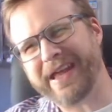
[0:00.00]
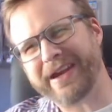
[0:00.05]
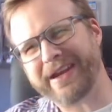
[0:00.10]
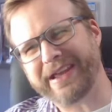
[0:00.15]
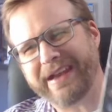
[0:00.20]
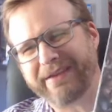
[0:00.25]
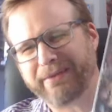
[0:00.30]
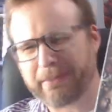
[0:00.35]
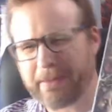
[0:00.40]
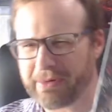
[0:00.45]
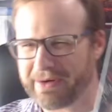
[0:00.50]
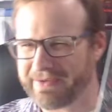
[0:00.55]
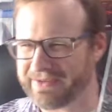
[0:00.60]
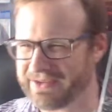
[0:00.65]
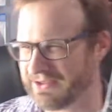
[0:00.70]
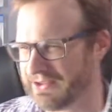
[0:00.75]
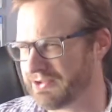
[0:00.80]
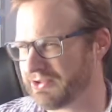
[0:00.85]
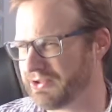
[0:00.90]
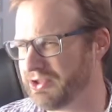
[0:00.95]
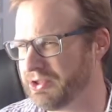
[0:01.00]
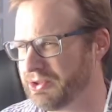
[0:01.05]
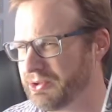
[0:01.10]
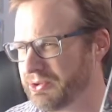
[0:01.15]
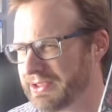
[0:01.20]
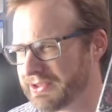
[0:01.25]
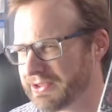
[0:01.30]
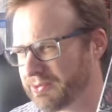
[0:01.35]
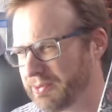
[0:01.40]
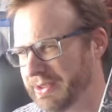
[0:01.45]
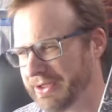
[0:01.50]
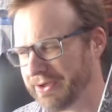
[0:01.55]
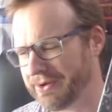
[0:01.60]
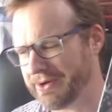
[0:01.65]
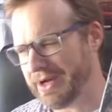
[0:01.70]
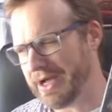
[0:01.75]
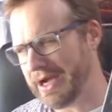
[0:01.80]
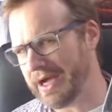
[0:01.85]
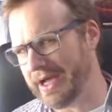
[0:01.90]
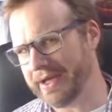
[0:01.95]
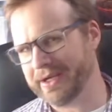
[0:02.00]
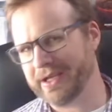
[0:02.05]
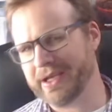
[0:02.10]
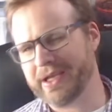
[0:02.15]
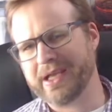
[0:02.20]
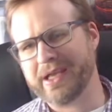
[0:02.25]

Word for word: I can't remember if this is new this week or not.